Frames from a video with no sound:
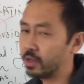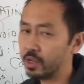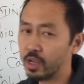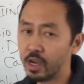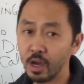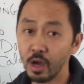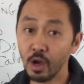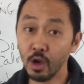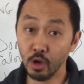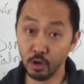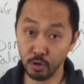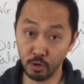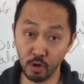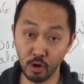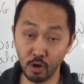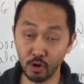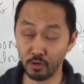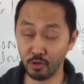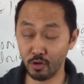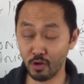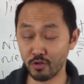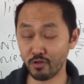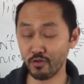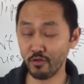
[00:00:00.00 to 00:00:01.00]
yeah, you're
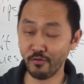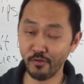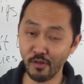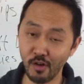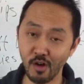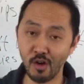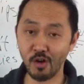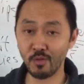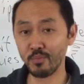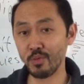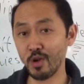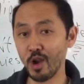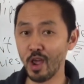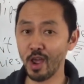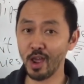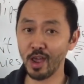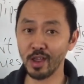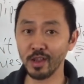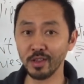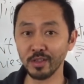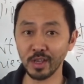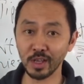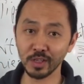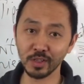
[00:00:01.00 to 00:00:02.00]
Dr. Vuong,
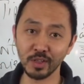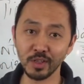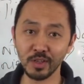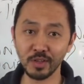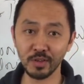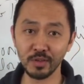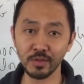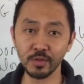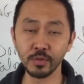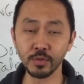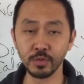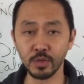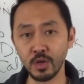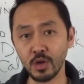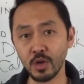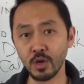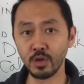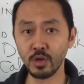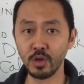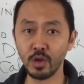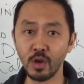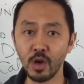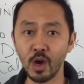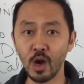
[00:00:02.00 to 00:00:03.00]
plan, that's cute. Yeah,
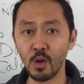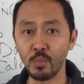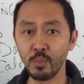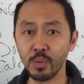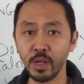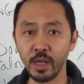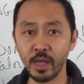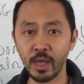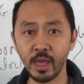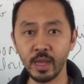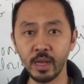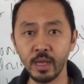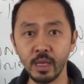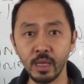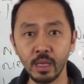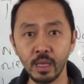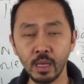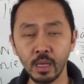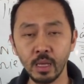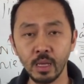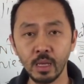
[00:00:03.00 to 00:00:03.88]
yeah, I'll plan it.